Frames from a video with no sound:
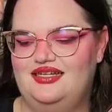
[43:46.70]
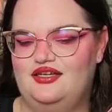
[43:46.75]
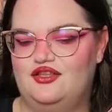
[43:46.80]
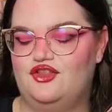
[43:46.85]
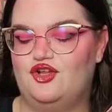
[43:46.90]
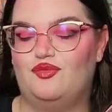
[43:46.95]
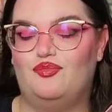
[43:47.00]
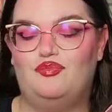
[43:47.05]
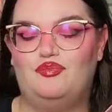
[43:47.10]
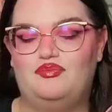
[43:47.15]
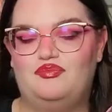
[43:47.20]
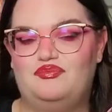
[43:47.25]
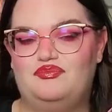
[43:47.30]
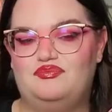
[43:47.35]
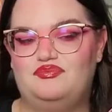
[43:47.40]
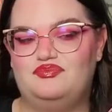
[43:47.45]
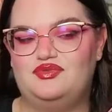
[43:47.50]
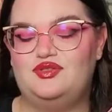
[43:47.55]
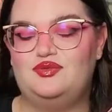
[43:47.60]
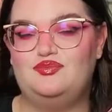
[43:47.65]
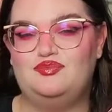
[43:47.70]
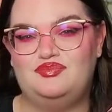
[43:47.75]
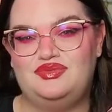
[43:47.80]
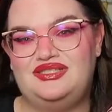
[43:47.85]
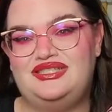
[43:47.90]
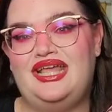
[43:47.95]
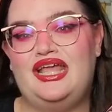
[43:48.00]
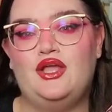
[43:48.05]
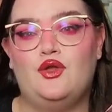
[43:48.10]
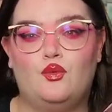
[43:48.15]
they're
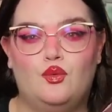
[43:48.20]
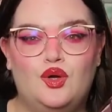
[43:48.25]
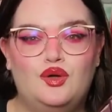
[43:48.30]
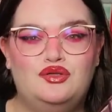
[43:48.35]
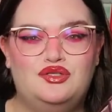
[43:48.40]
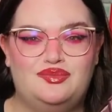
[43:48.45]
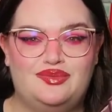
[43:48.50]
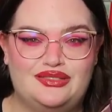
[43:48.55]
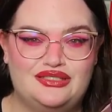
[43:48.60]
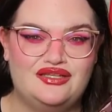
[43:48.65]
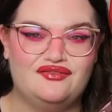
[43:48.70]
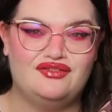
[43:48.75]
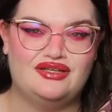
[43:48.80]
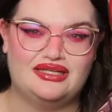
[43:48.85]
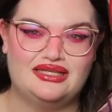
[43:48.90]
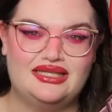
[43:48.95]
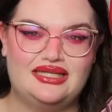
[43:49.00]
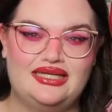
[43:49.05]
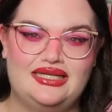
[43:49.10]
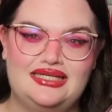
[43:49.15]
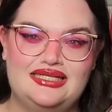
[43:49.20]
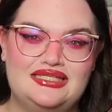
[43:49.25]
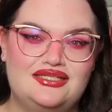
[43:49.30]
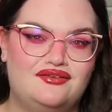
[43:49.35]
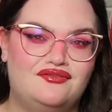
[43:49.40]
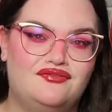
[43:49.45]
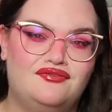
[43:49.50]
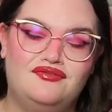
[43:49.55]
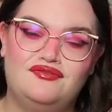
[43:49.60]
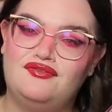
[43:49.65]
Sang-woo specifically is
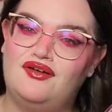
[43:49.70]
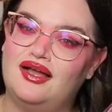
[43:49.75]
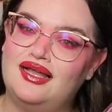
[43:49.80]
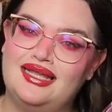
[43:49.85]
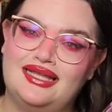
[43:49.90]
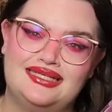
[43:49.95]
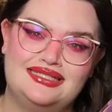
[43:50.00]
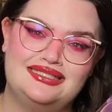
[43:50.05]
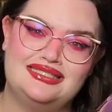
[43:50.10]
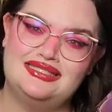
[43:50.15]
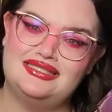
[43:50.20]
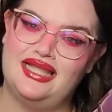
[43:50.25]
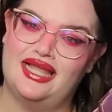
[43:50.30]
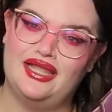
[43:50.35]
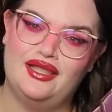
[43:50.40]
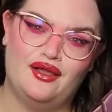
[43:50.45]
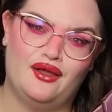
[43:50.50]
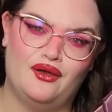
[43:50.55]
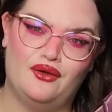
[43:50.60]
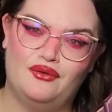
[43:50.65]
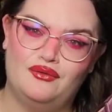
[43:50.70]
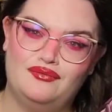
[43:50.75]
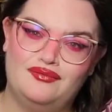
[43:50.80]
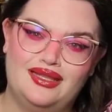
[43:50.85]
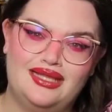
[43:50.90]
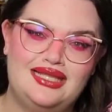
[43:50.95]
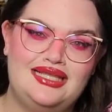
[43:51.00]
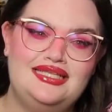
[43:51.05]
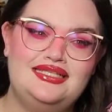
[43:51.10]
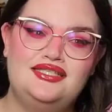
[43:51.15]
a fucking psycho.
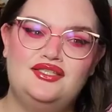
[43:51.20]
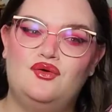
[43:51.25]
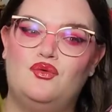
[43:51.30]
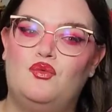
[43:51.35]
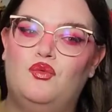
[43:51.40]
Like he's the